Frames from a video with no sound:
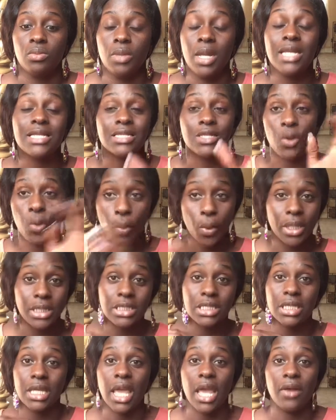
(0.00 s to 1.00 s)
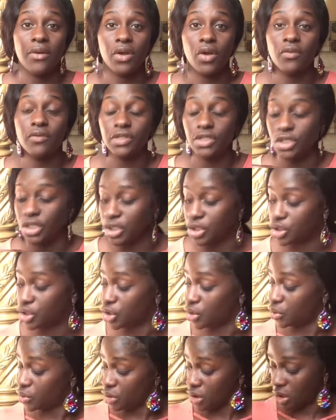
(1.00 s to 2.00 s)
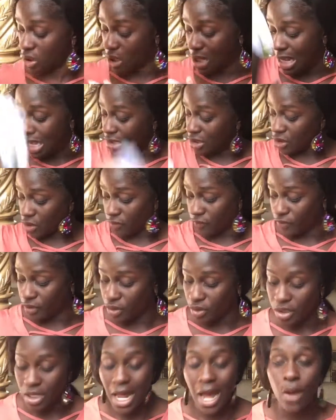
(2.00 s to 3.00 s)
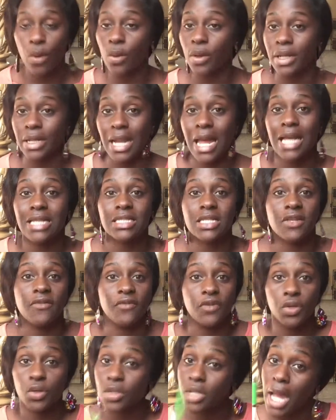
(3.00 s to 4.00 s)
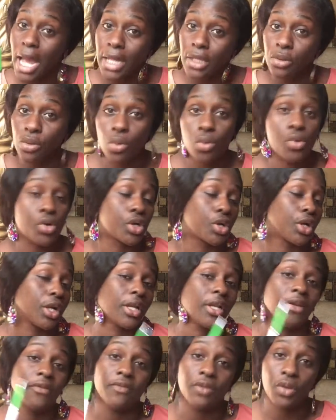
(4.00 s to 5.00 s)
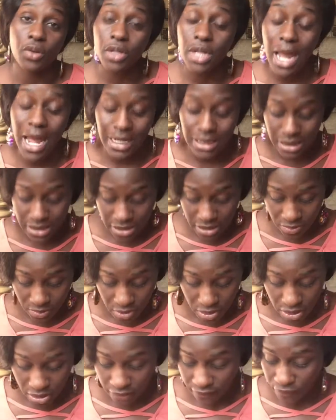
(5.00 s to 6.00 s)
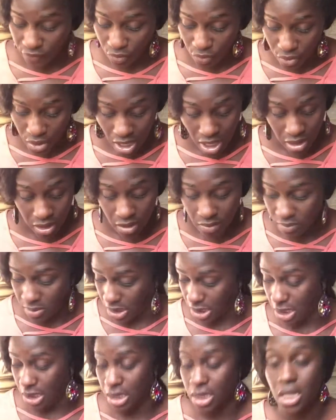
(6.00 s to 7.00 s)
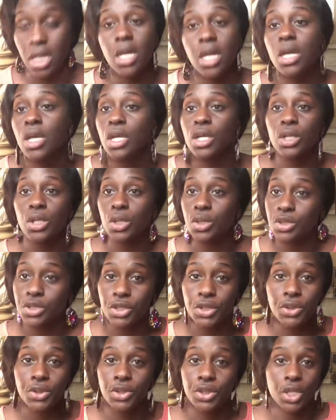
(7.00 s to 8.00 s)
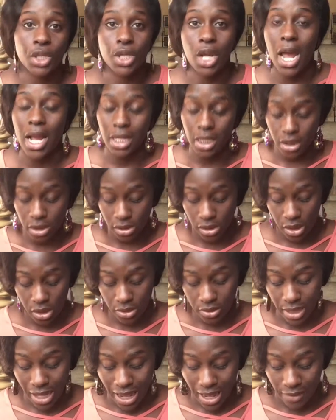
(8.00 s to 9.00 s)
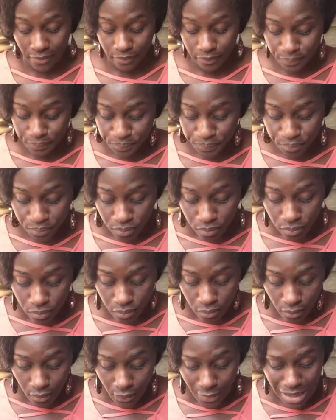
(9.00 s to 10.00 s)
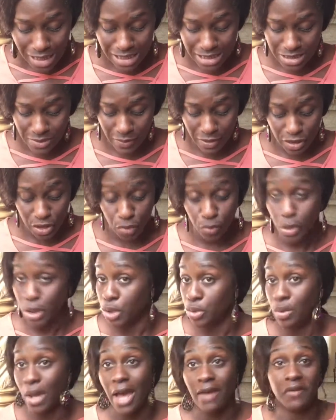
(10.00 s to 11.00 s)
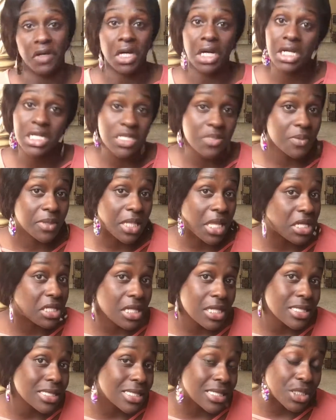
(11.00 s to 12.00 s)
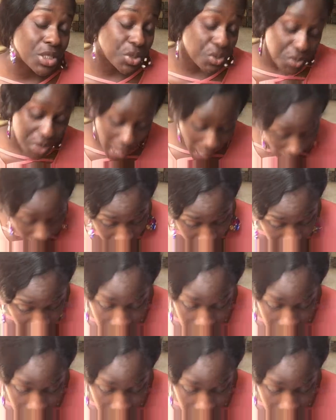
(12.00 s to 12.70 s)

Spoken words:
is going to carry over to your children. So if you're not organized and if you're not in order and if you're not disciplined, if you're not committed, your children are not going to learn that. And especially when you have a husband that doesn't do that,